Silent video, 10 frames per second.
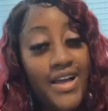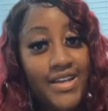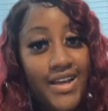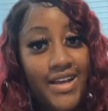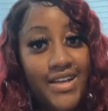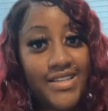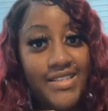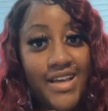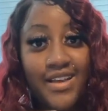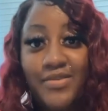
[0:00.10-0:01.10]
Guys,
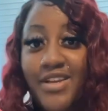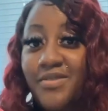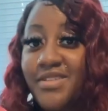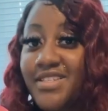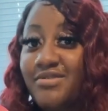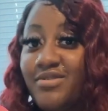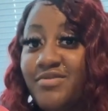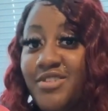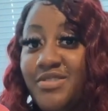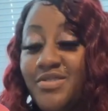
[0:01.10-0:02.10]
I'm here with this
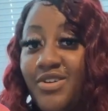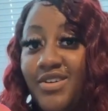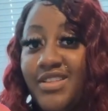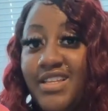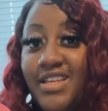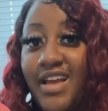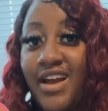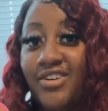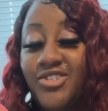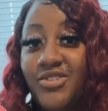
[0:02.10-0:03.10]
review on the
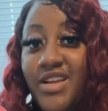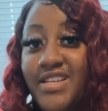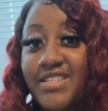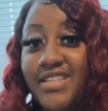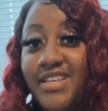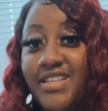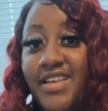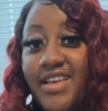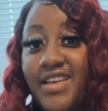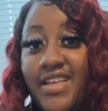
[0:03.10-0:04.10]
Outre
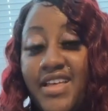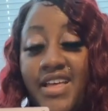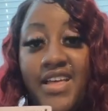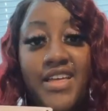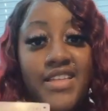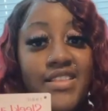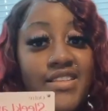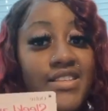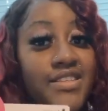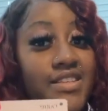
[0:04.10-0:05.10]
Sleeklay, and
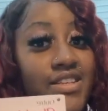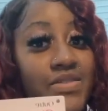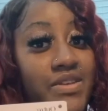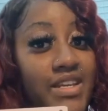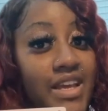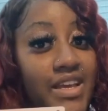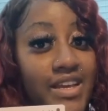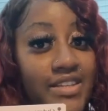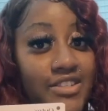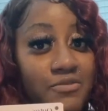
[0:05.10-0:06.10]
this is the
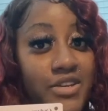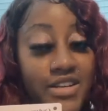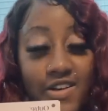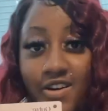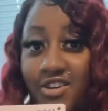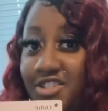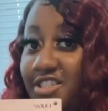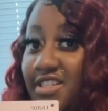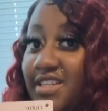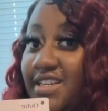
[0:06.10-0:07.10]
28-inch wig called
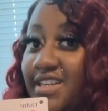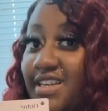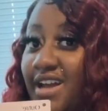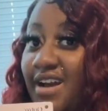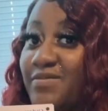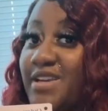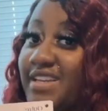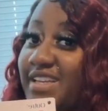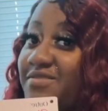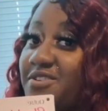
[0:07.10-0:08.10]
Shalini. I'm going
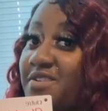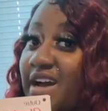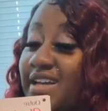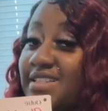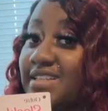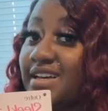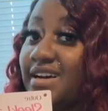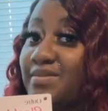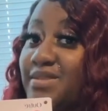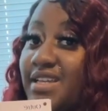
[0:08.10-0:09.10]
to give you guys an
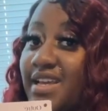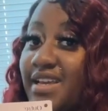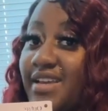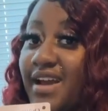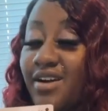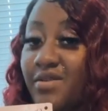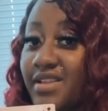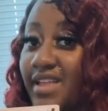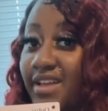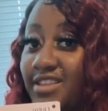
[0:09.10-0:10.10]
update, how
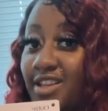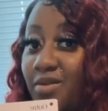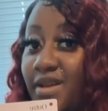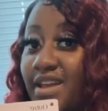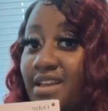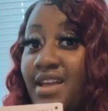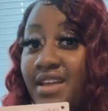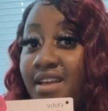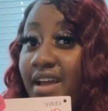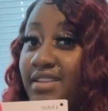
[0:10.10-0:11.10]
I like the wig,
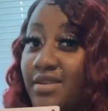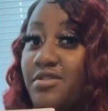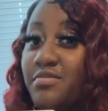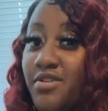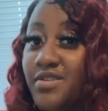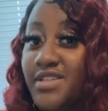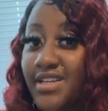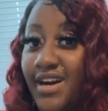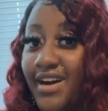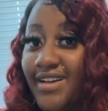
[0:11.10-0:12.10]
and some of the pros and
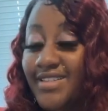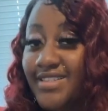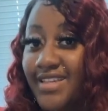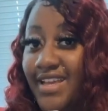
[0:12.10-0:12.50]
cons.